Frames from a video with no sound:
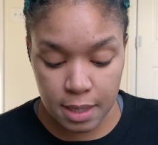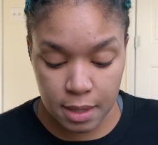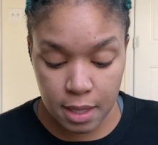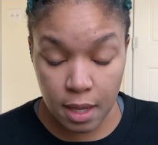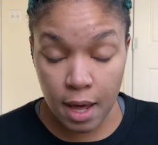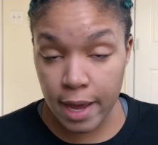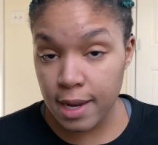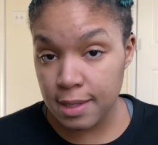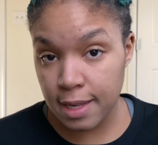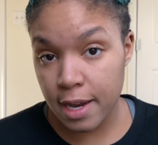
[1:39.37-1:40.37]
the line
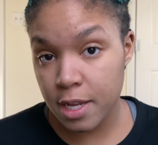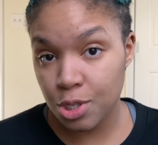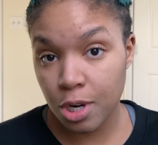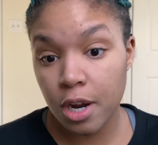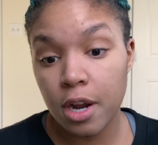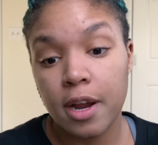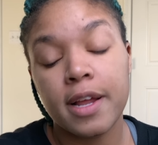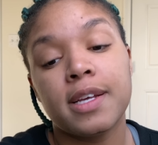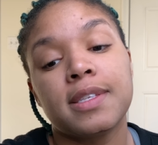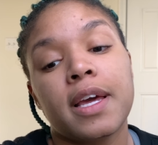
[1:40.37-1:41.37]
is getting darker and
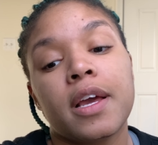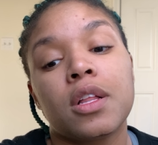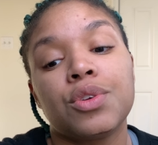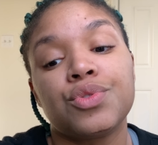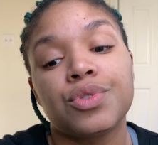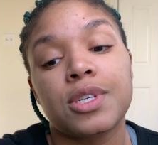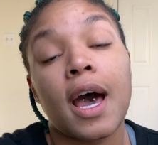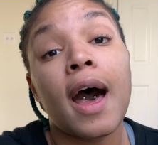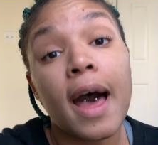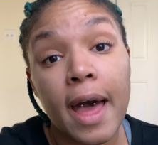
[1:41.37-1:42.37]
it's getting closer to
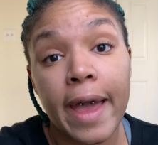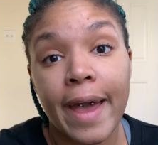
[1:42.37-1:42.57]
high,